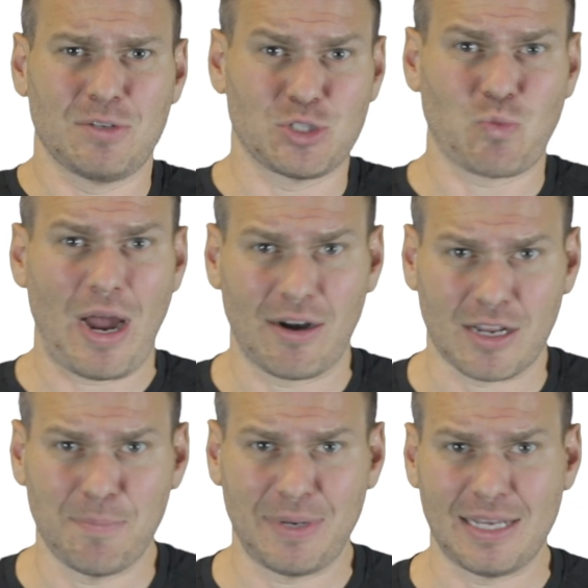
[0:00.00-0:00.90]
which is why our
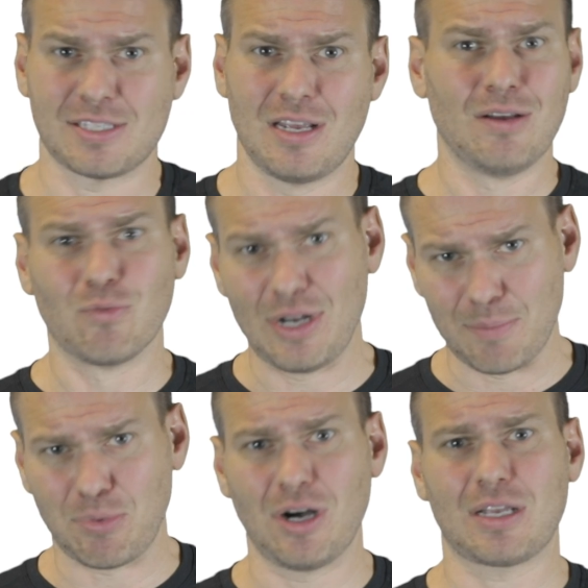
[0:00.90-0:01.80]
company has written
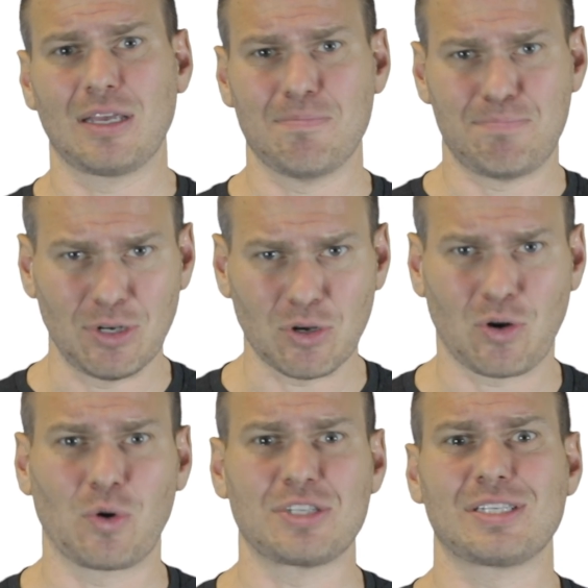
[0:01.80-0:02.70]
a book and built
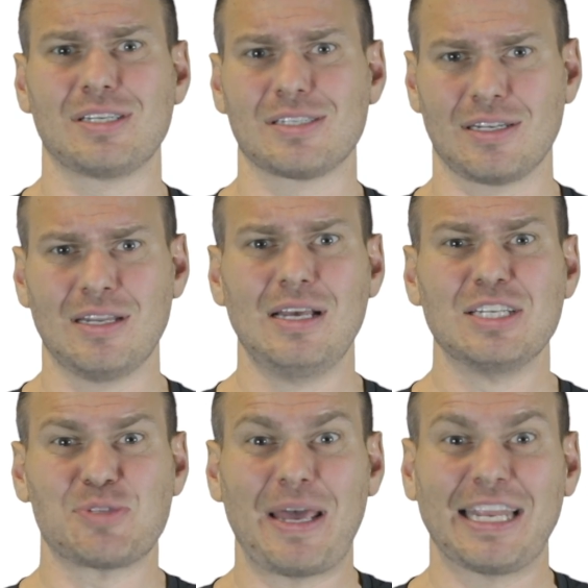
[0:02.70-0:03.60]
courses and
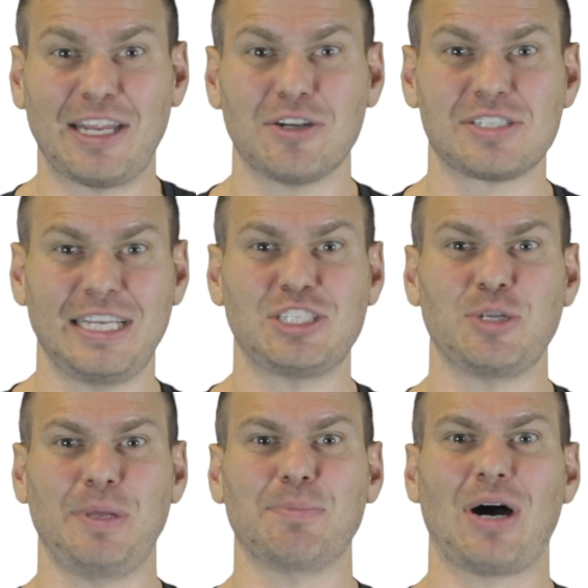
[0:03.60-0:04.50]
spent years
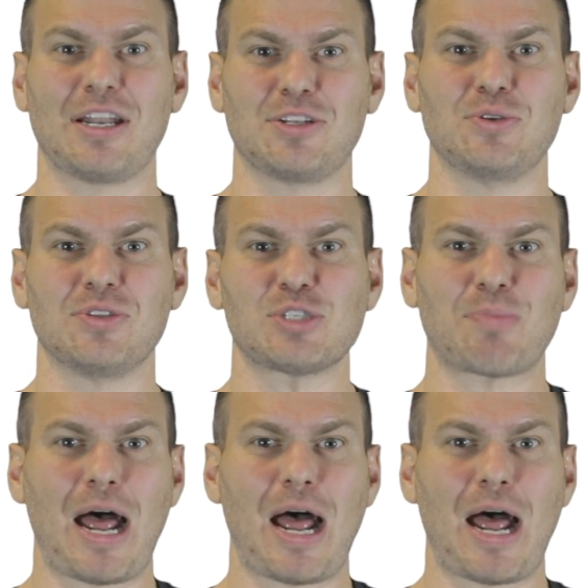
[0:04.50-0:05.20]
teaching people how to do this